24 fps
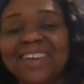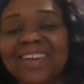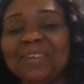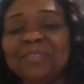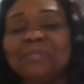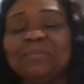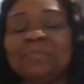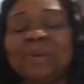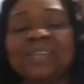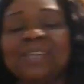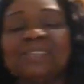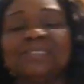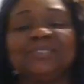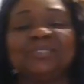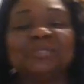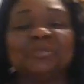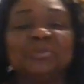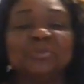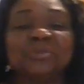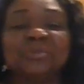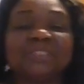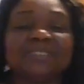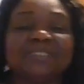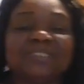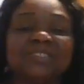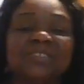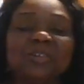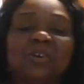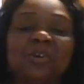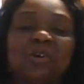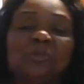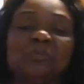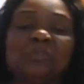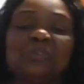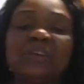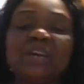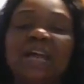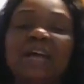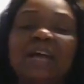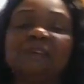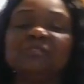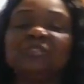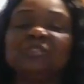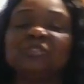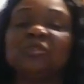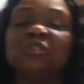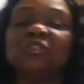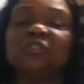everybody's doing it. So we
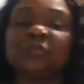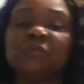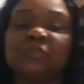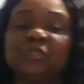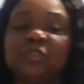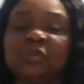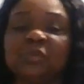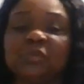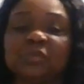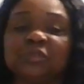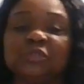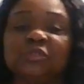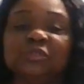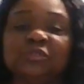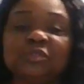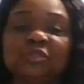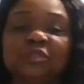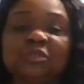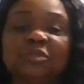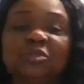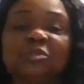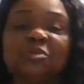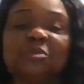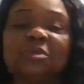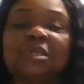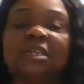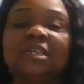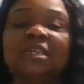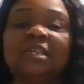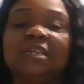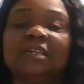have shorts we do on YouTube.